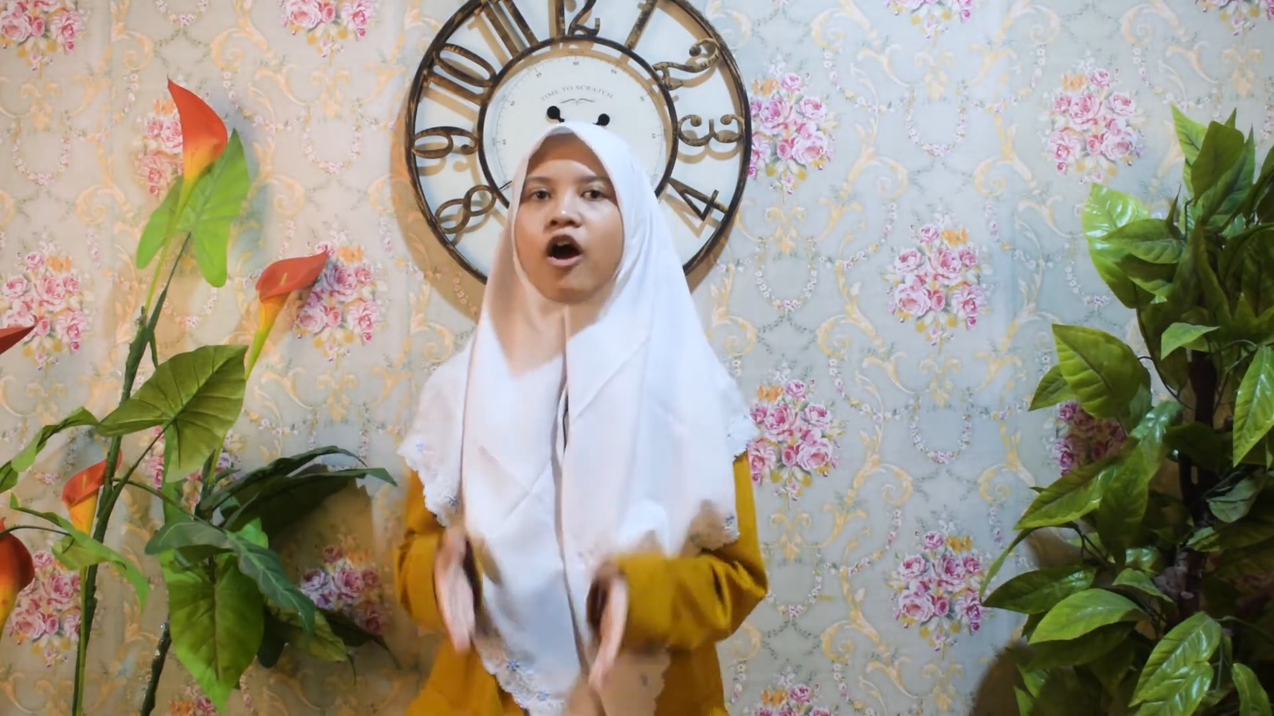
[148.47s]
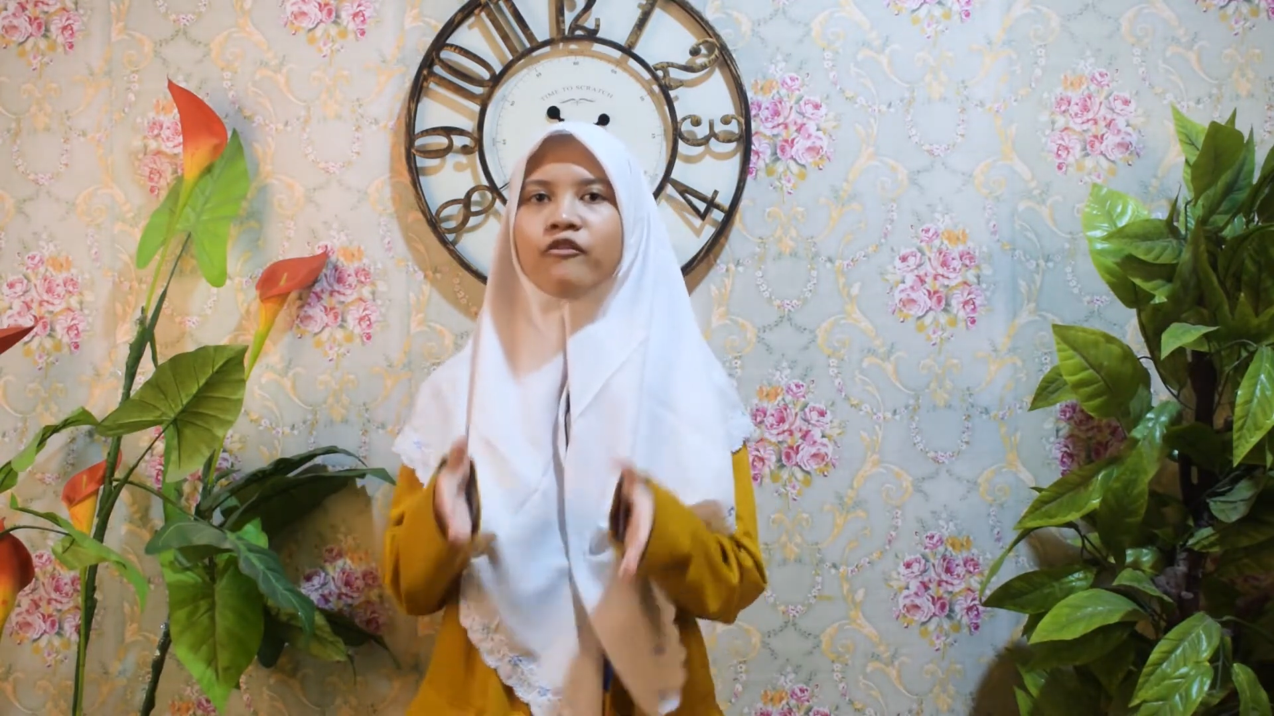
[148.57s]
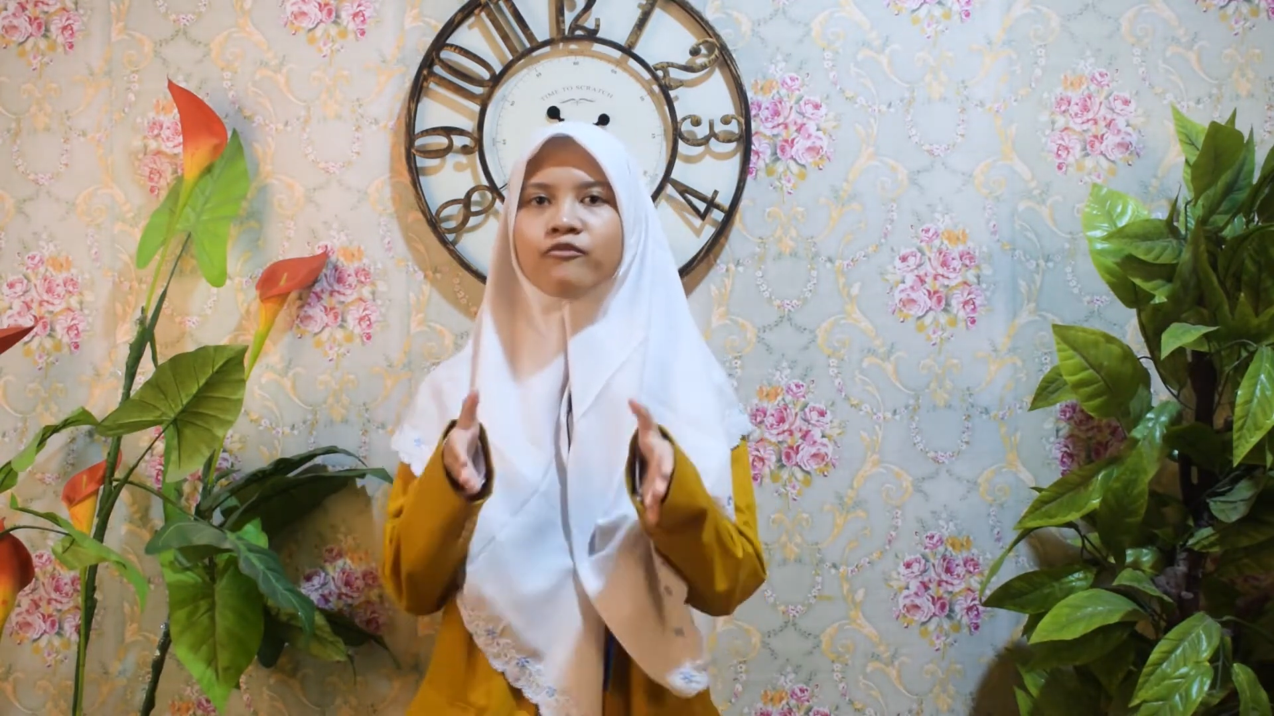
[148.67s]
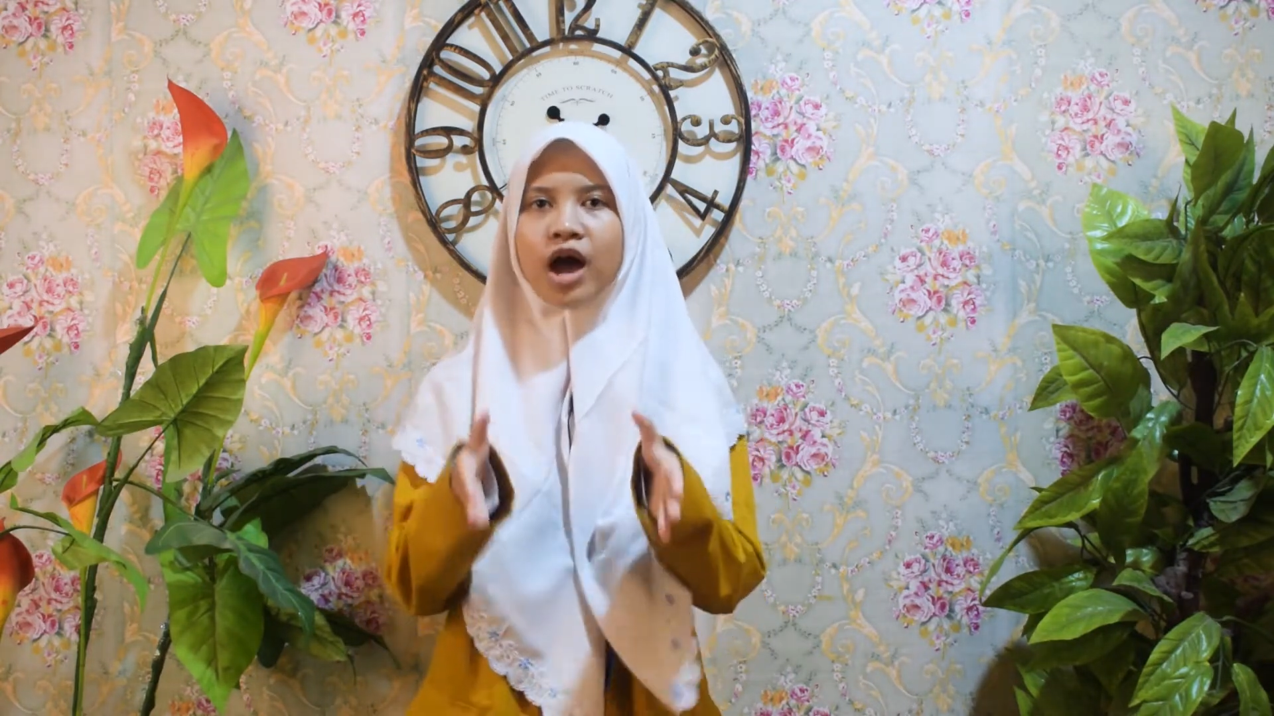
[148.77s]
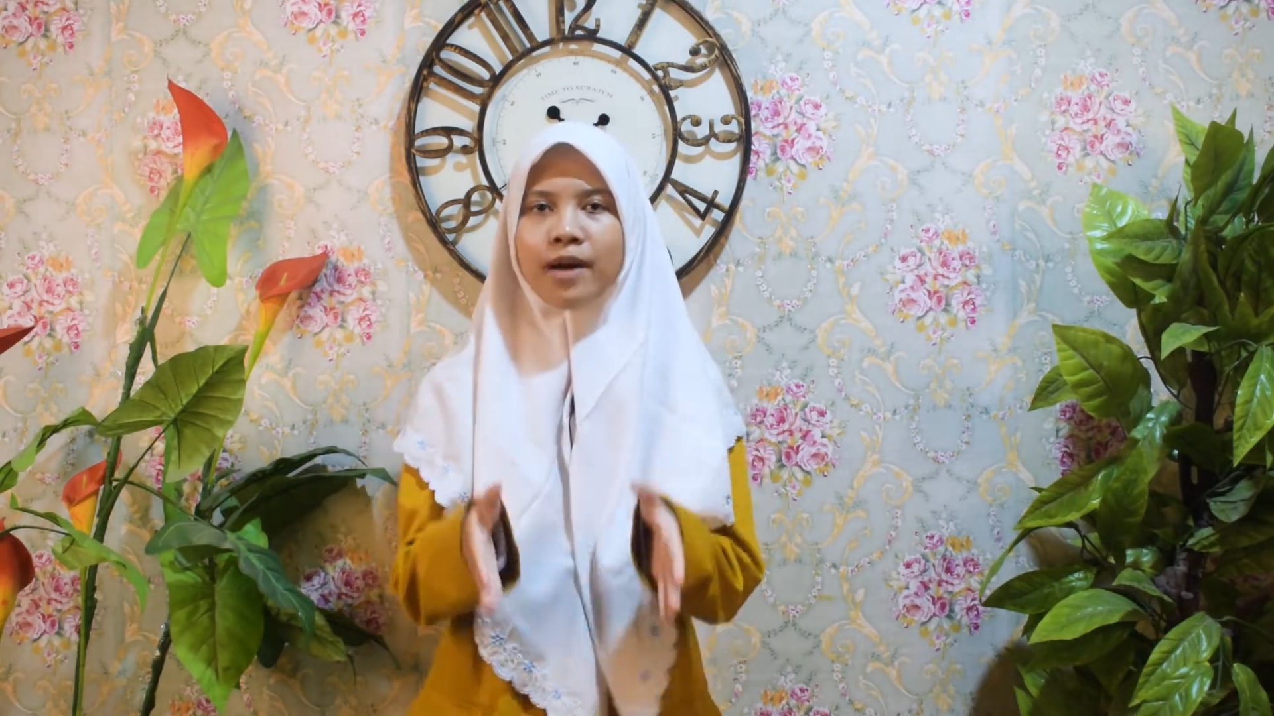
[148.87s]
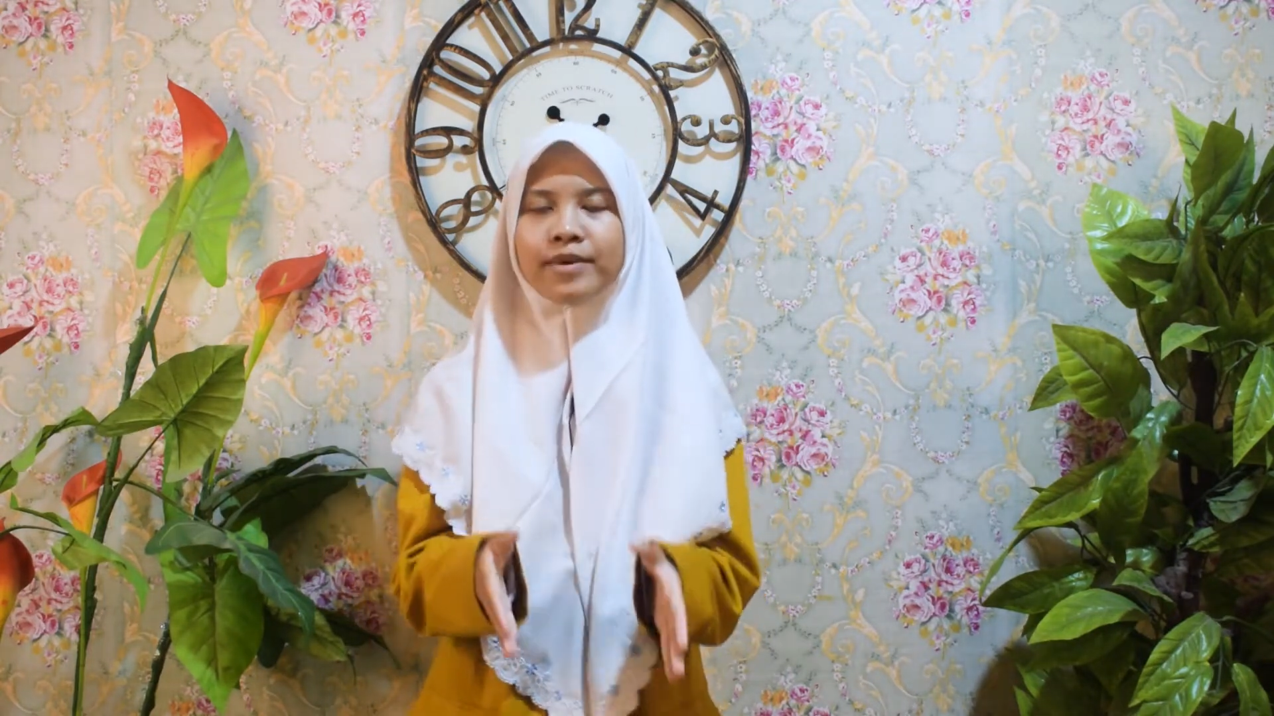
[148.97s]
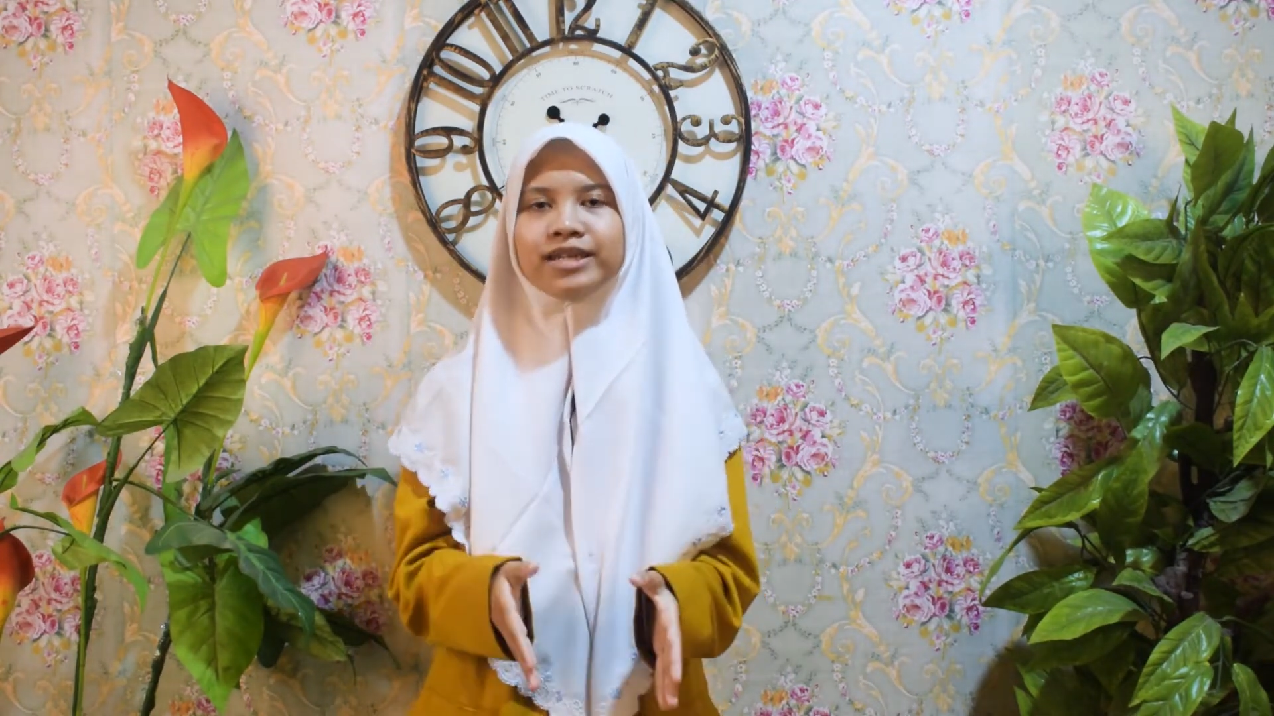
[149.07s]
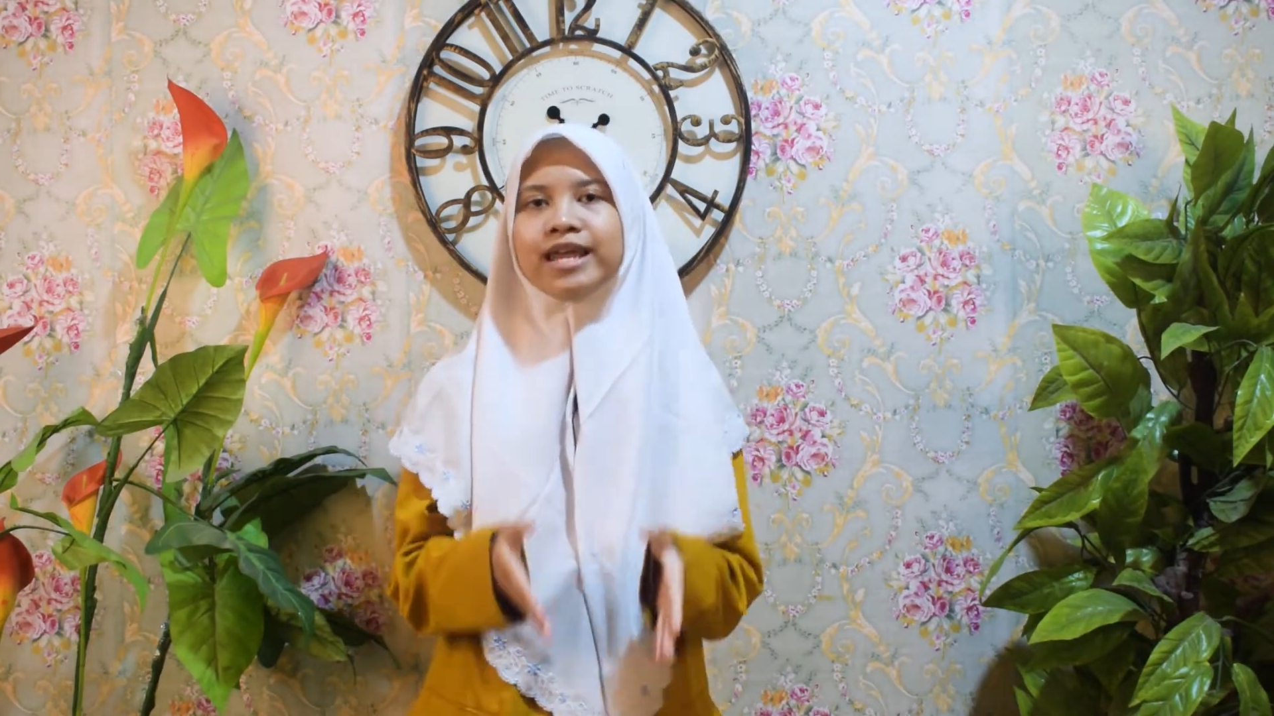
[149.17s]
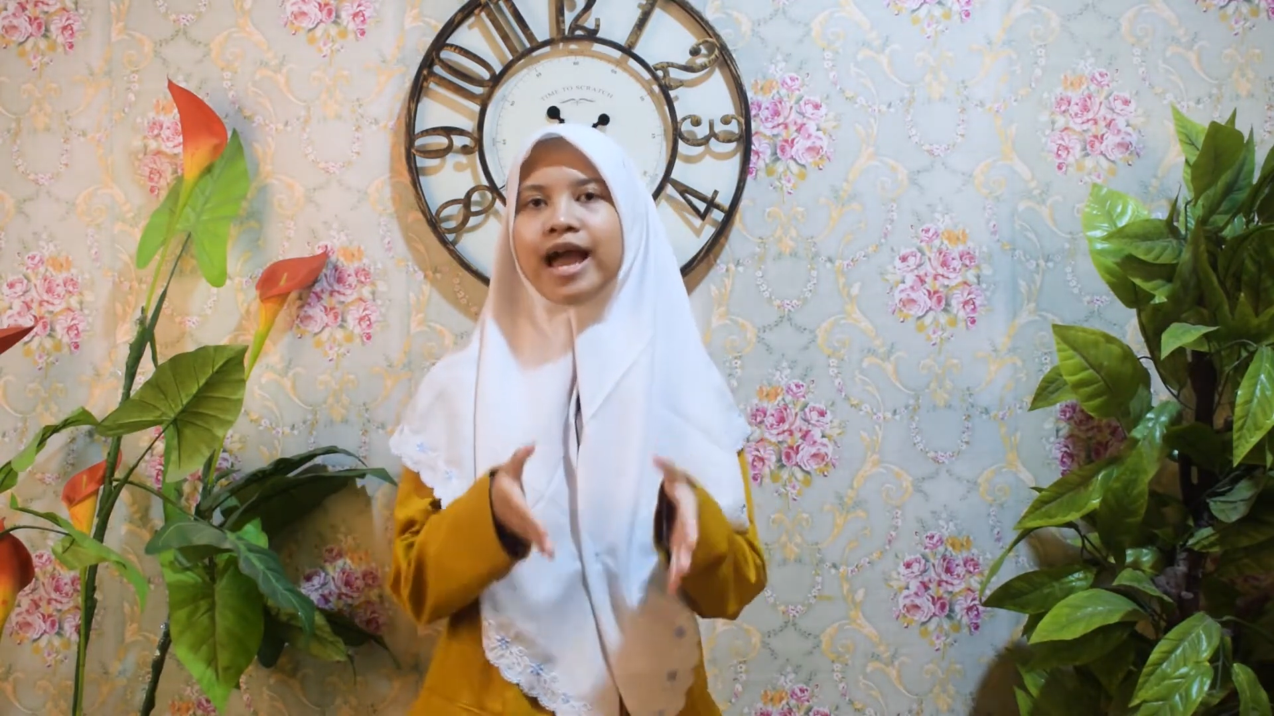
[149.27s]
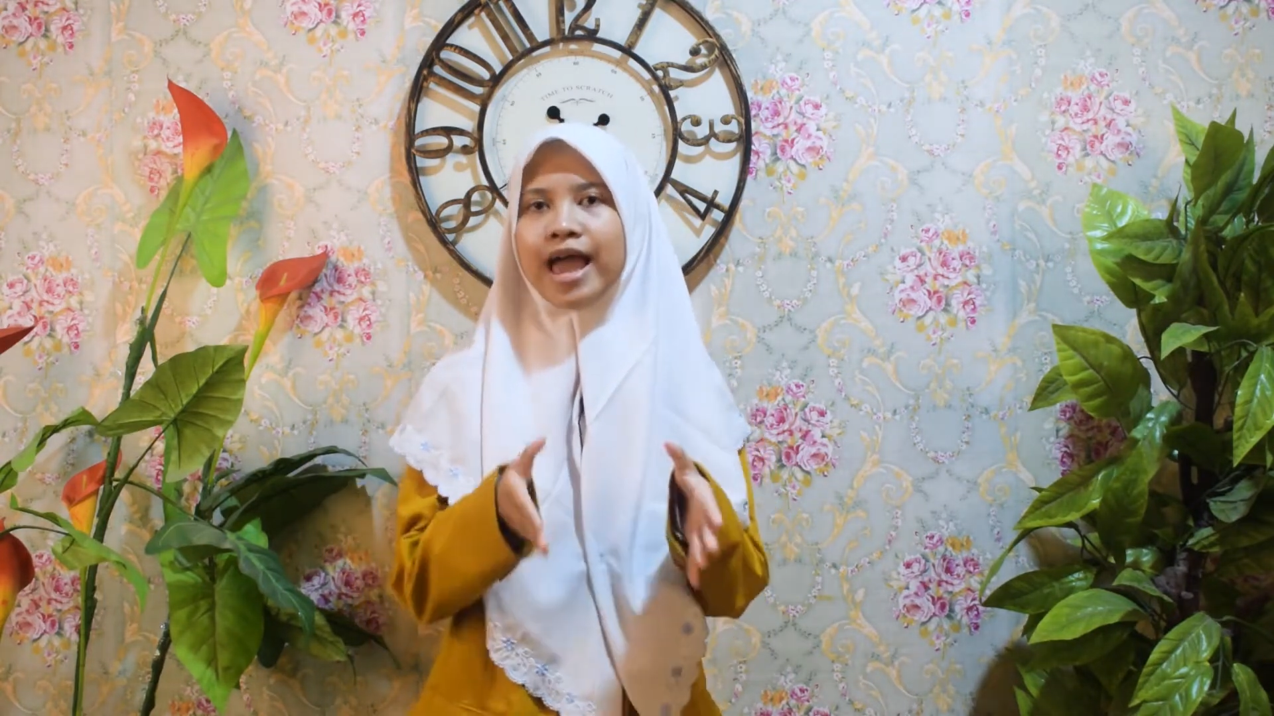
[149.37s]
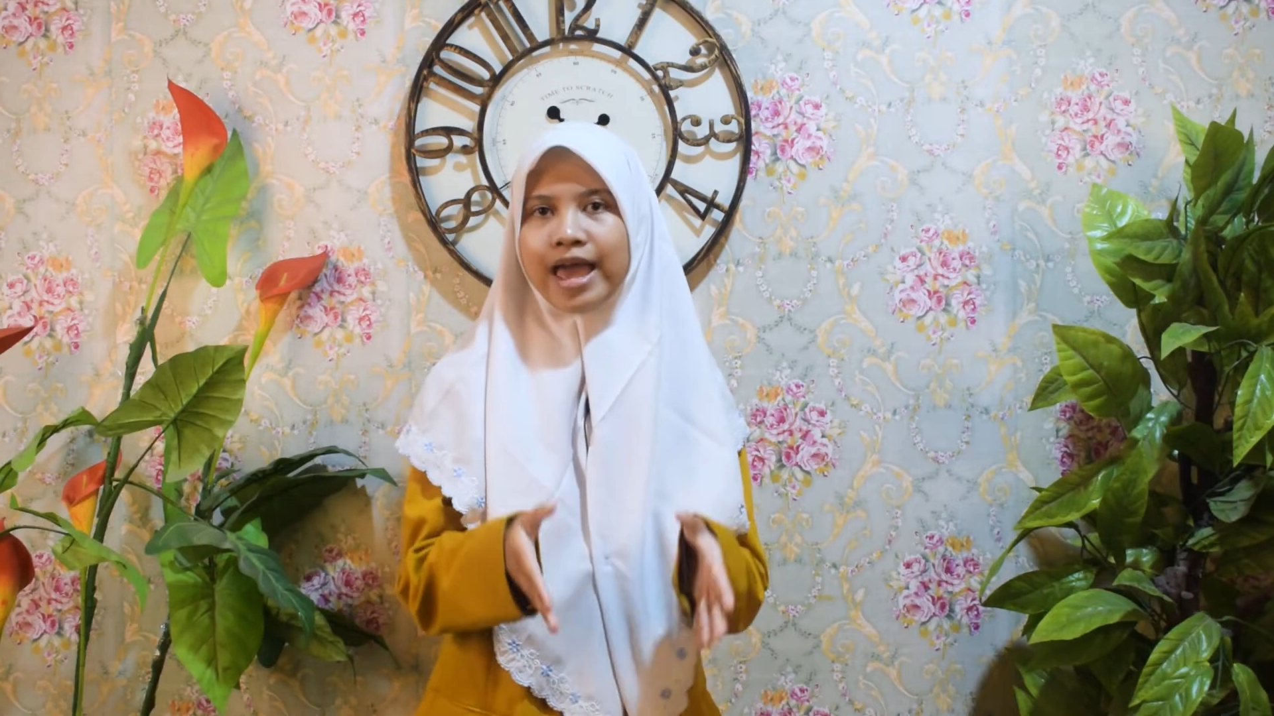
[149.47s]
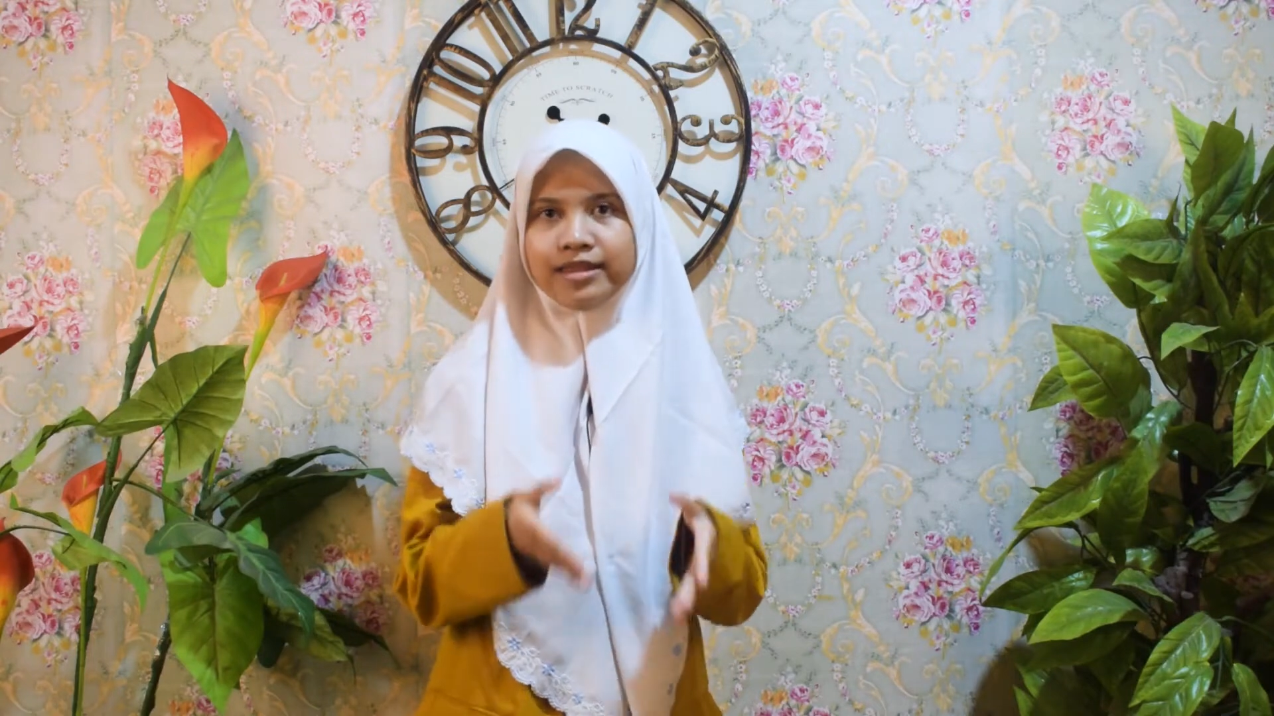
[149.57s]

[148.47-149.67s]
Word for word: of Muhammadiyah